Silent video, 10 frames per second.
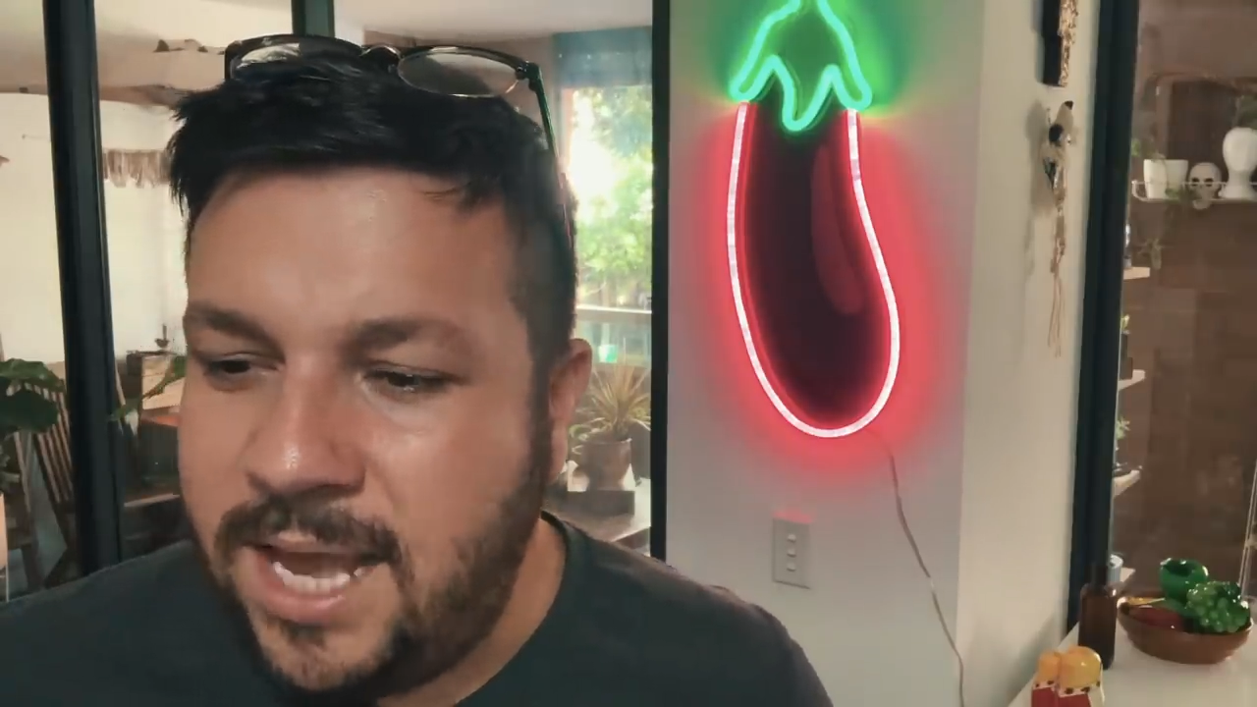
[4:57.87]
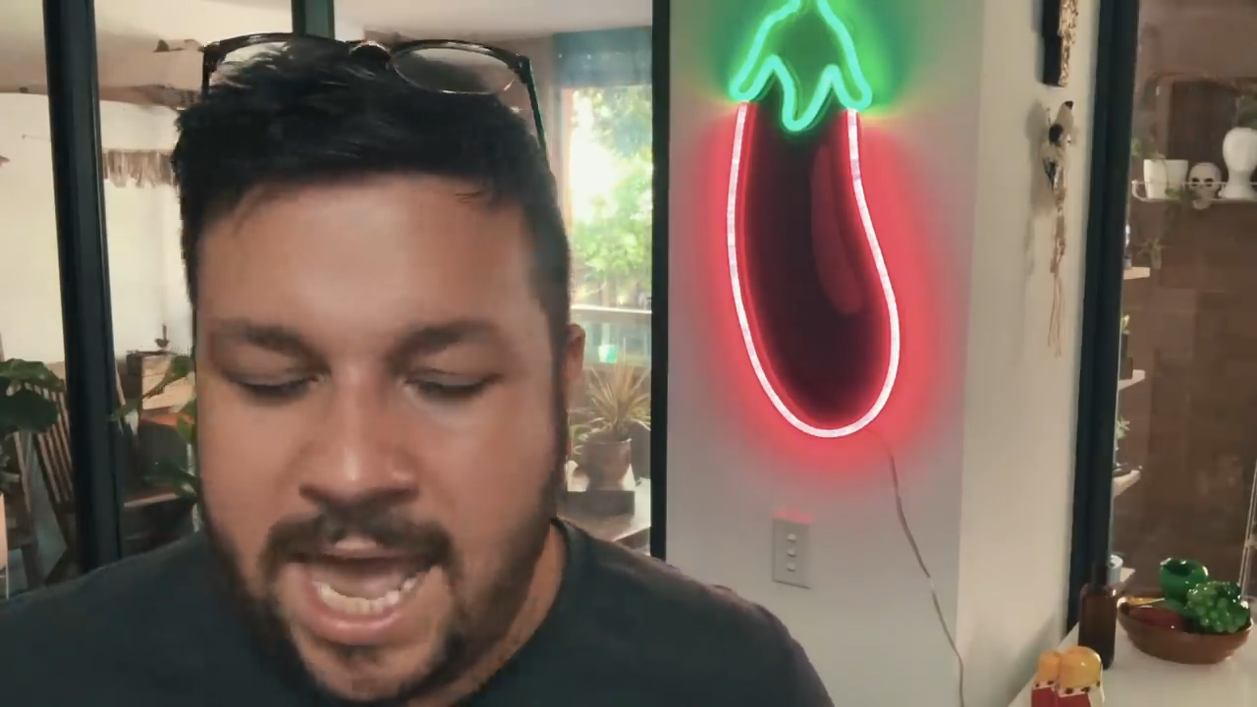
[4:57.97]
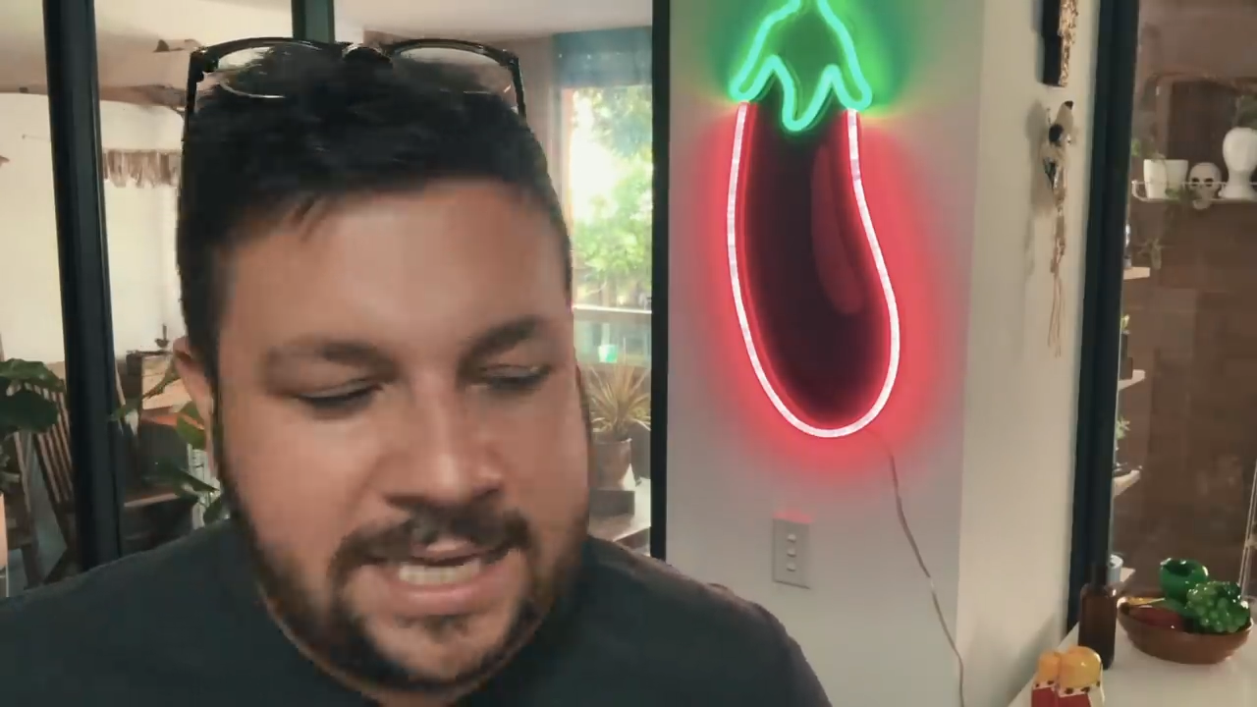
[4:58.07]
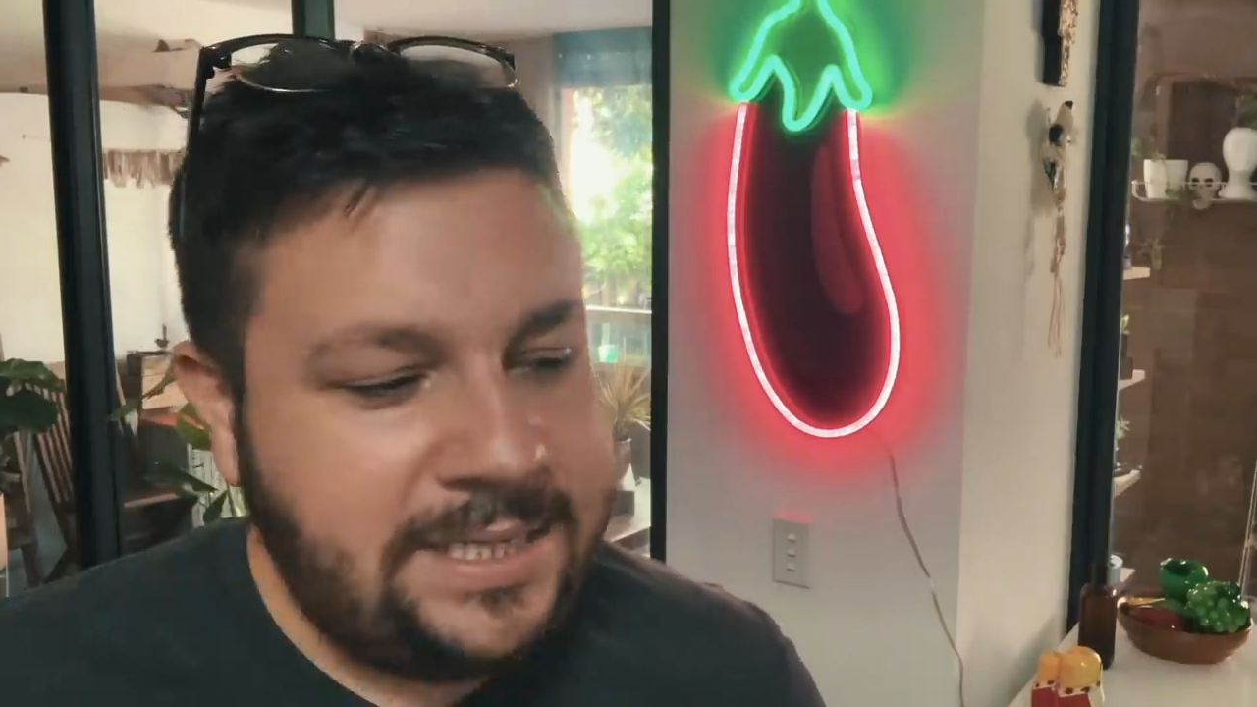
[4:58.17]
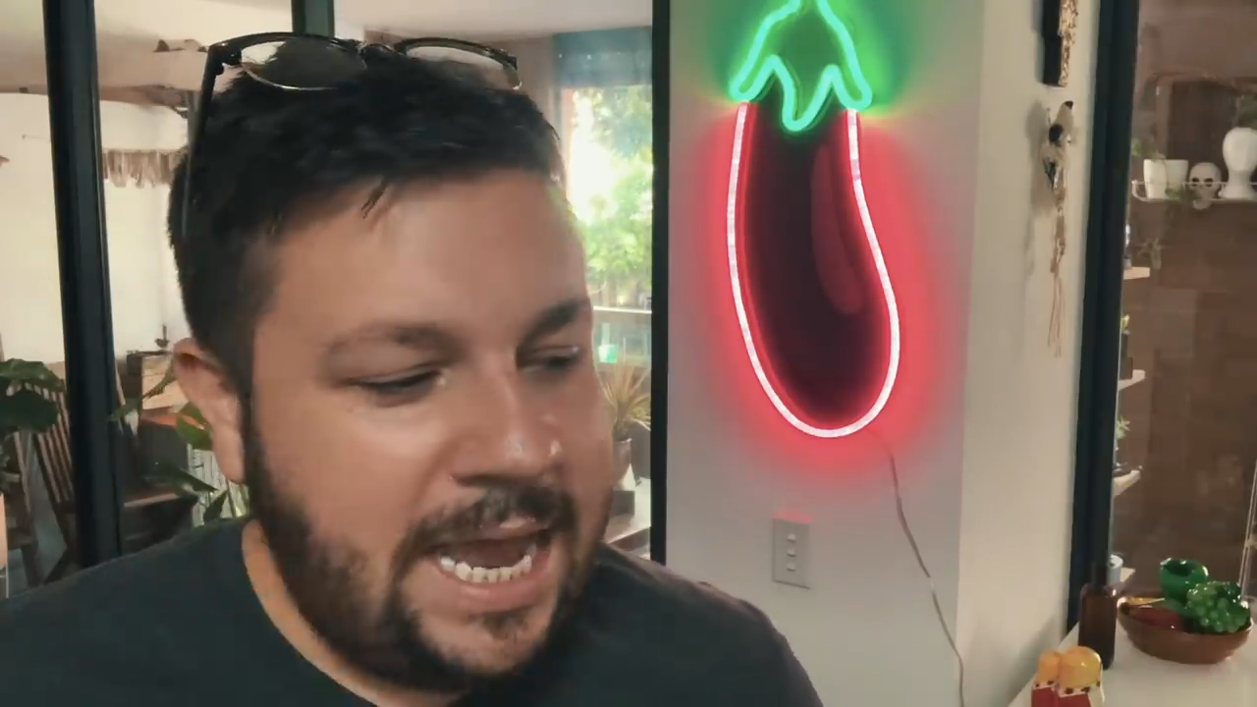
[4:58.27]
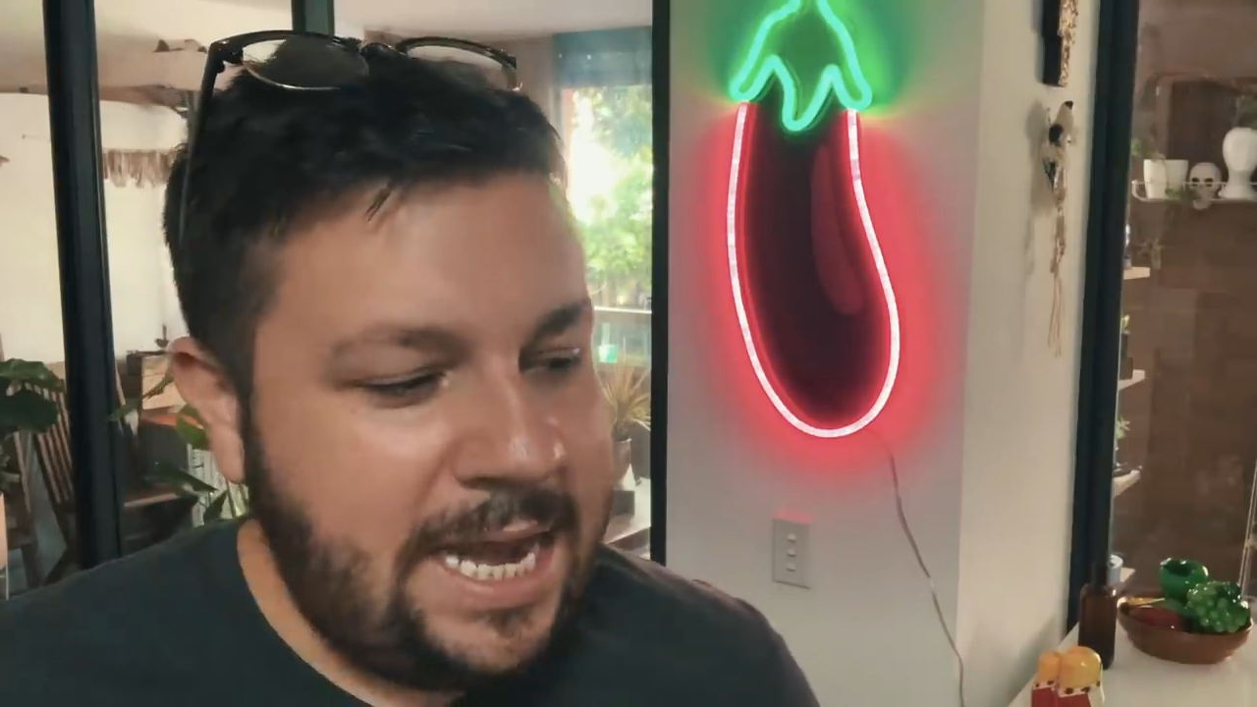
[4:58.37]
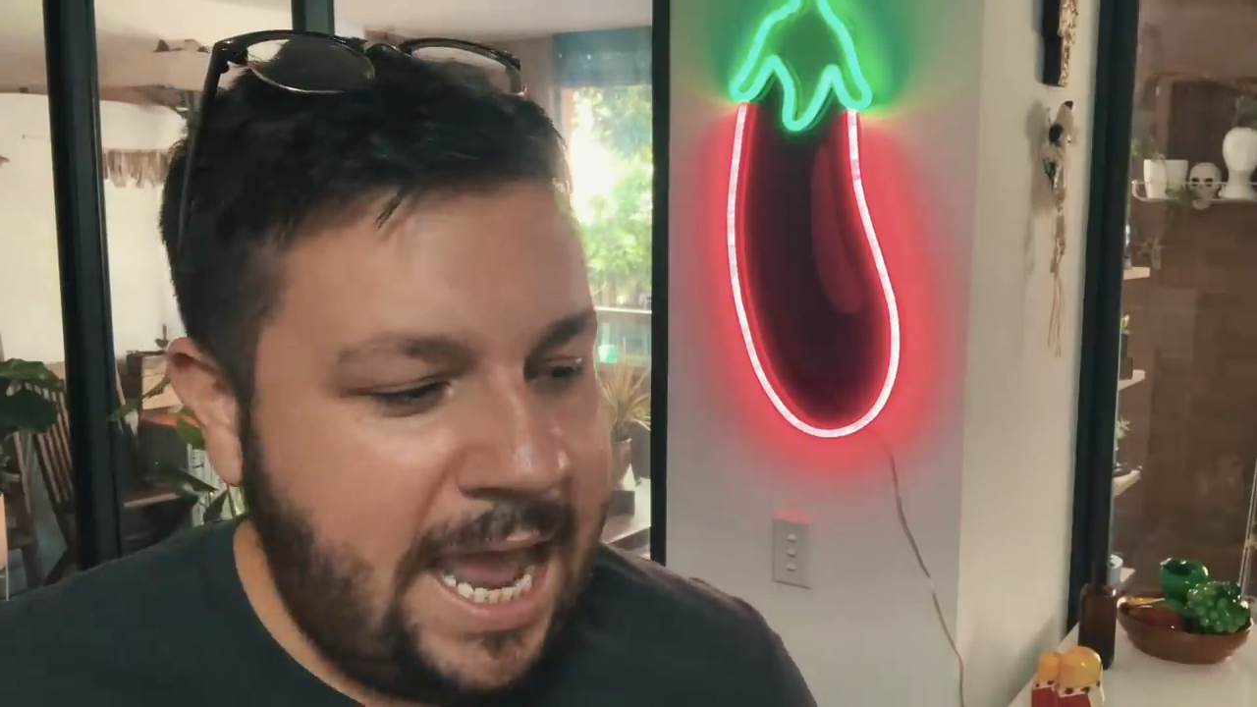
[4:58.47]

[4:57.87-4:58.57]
X N